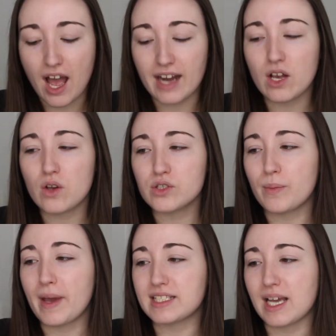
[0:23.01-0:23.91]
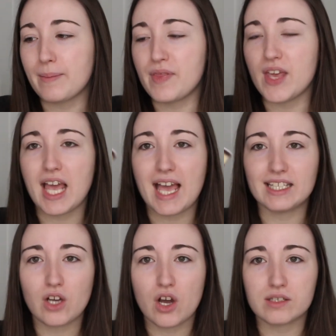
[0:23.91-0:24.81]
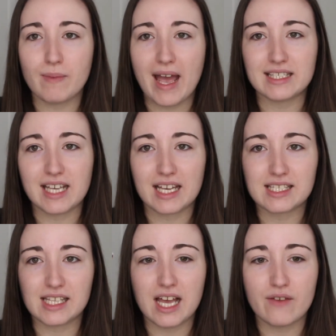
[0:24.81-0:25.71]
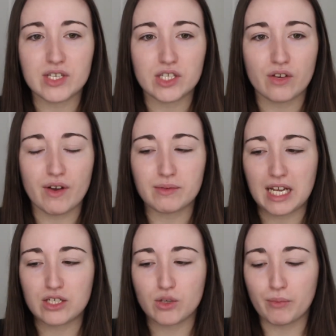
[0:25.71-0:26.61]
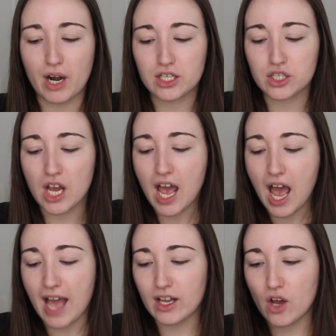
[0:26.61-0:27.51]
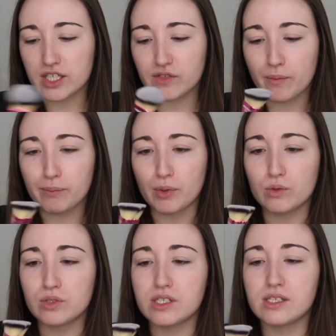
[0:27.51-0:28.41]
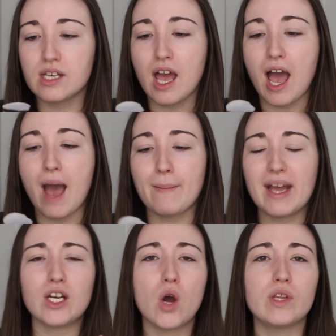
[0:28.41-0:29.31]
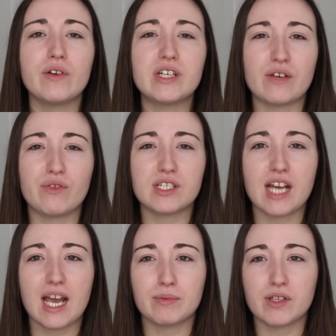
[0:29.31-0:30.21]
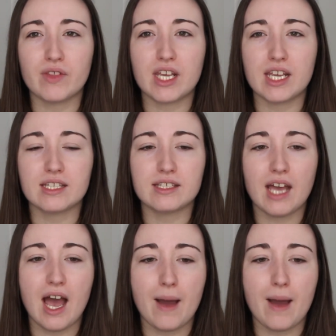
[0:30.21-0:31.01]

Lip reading: And I also picked up the It Cosmetics Love Is The Foundation Brush. I got this from Boots. I know there are different types of these.